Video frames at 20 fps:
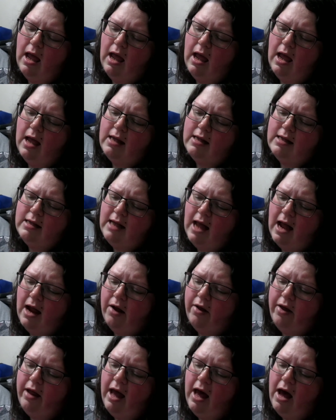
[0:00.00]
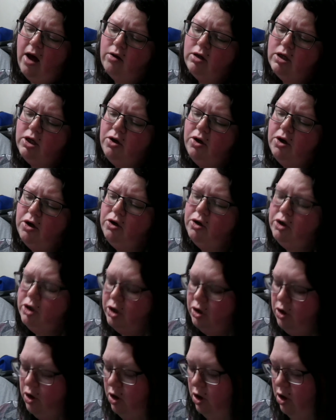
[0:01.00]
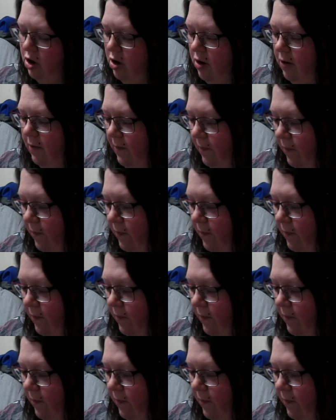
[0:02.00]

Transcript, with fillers: exactly how to use your,